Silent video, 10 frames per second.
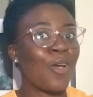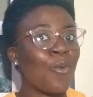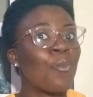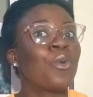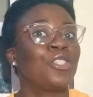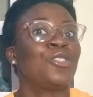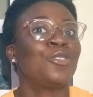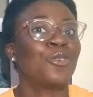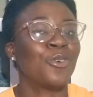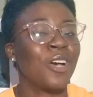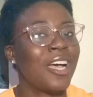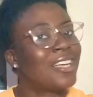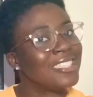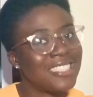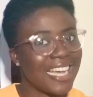with your
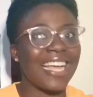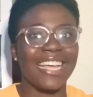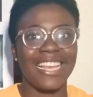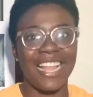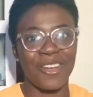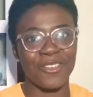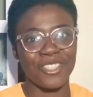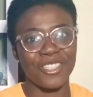target language.